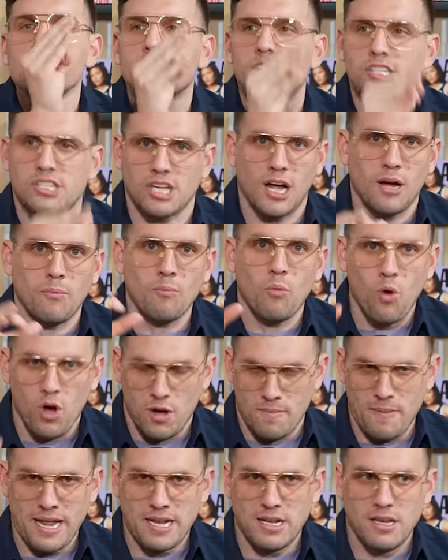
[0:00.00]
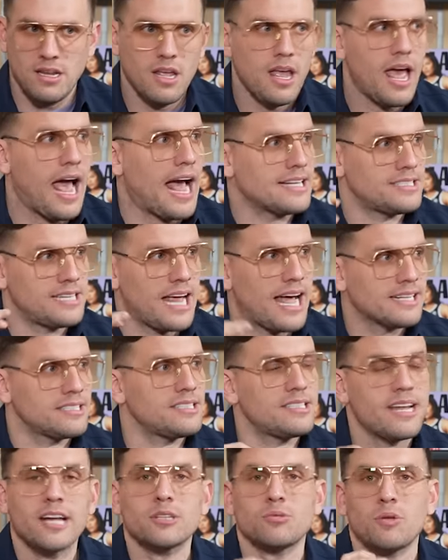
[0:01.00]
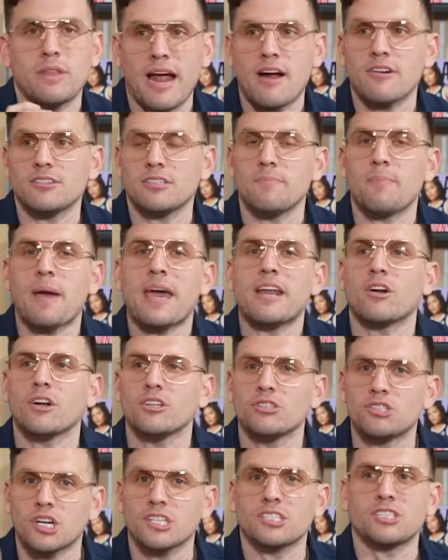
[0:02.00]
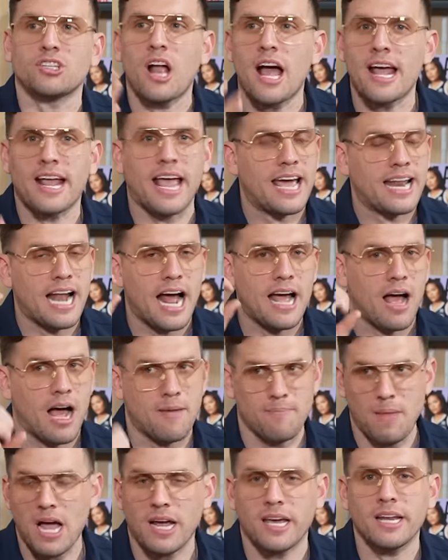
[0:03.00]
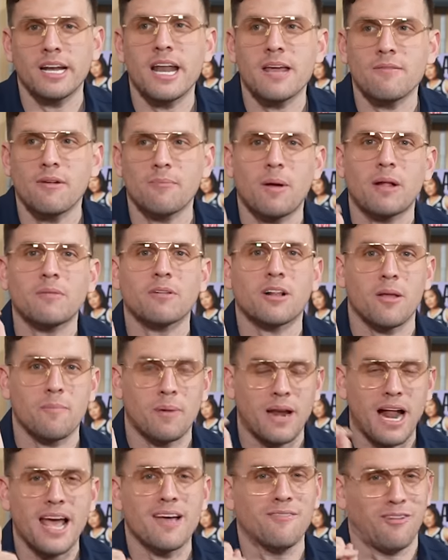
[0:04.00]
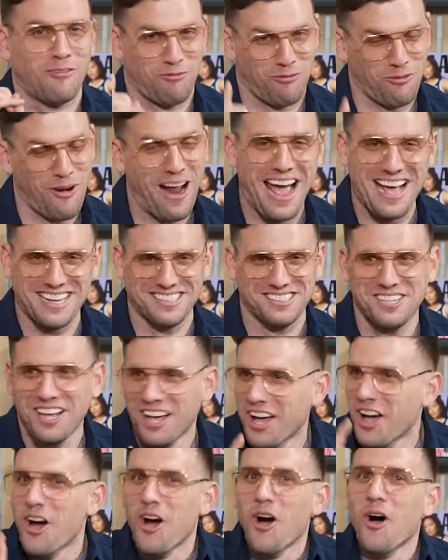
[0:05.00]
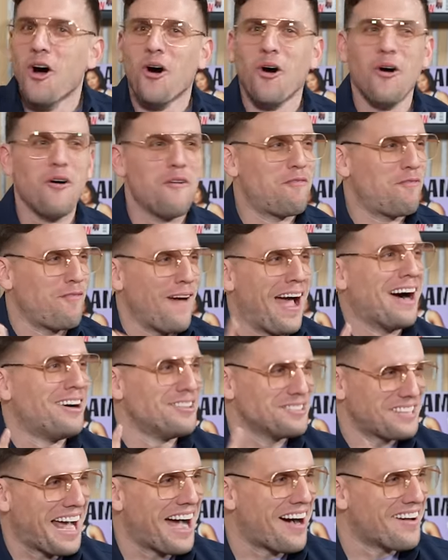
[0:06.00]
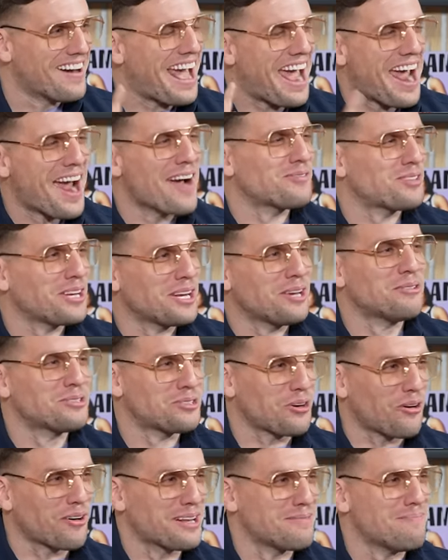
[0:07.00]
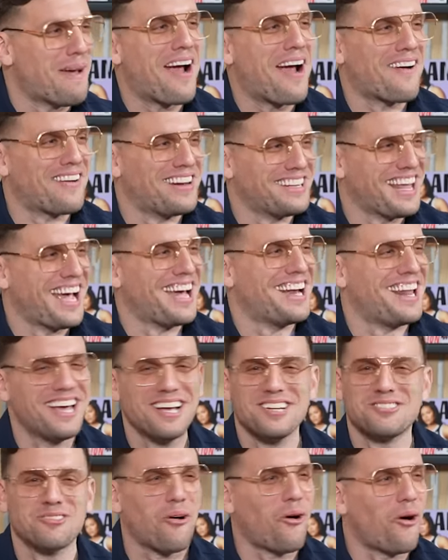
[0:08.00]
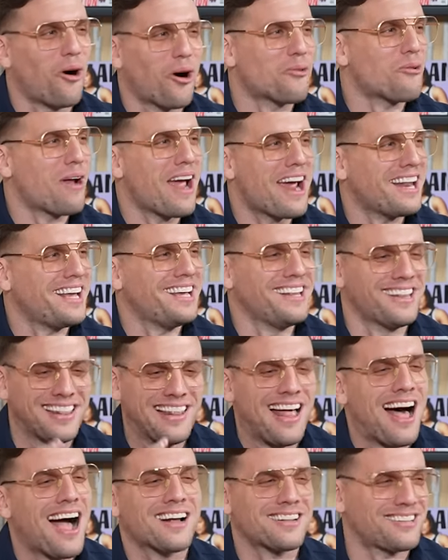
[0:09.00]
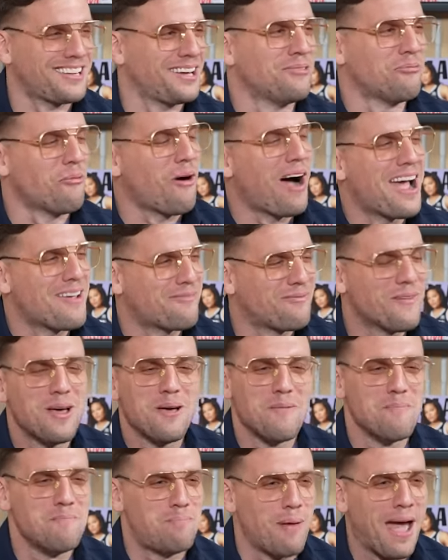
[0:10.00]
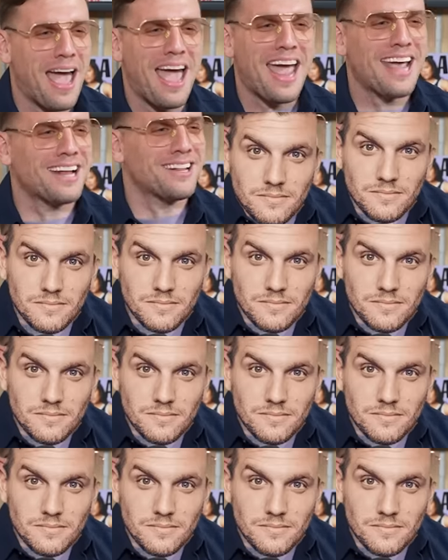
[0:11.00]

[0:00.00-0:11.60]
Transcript: some woman has had sex with Harrison Bader, just like, and I, am not going to name it publicly, but I have a friend who found out after he was already married that his already locked in wife banged.